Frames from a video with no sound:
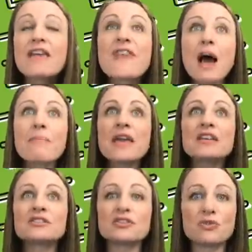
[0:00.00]
That
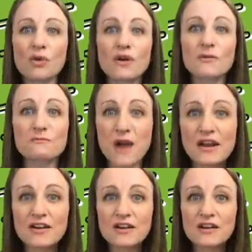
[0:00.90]
makes your
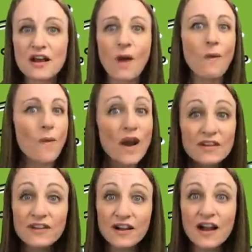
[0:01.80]
record one
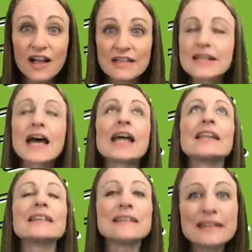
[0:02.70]
of a kind,
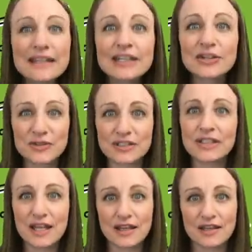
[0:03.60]

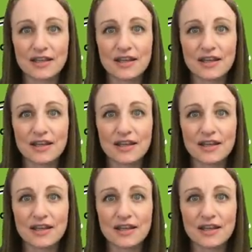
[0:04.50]
literally.